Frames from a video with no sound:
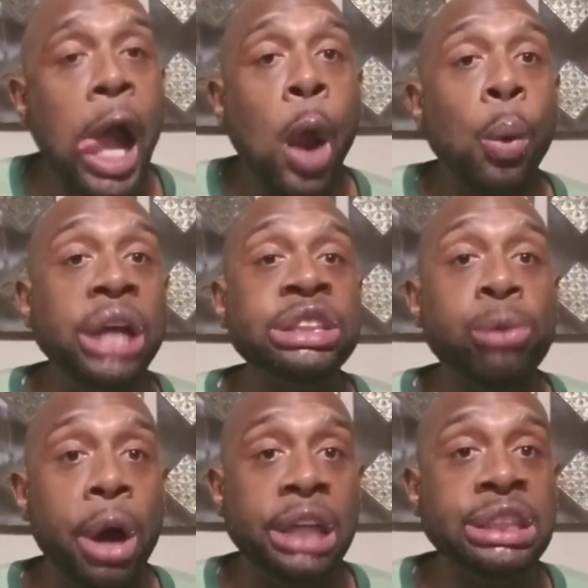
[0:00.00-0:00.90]
which
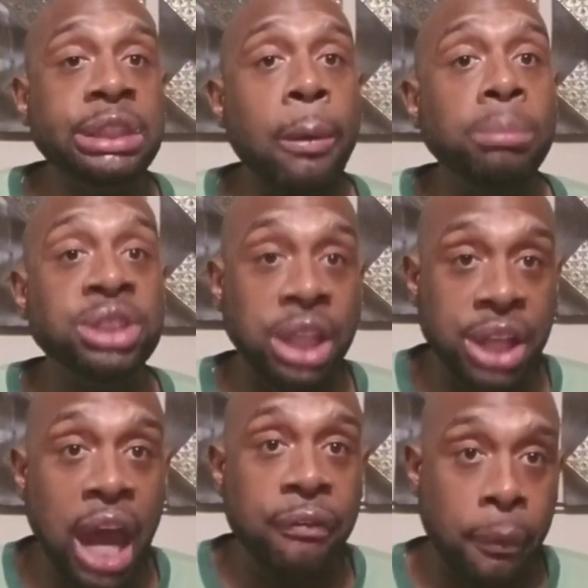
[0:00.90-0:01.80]
was
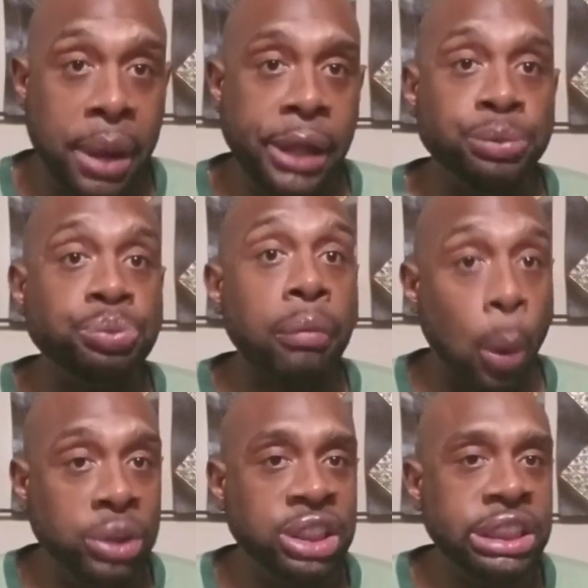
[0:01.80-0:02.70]
today for me,
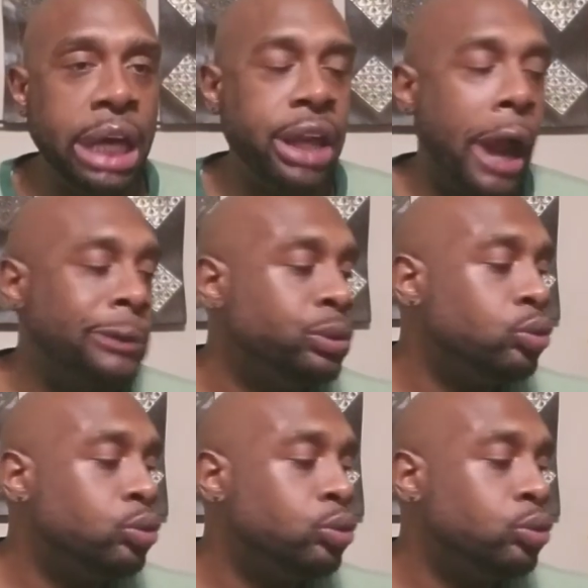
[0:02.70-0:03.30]
which is Sunday.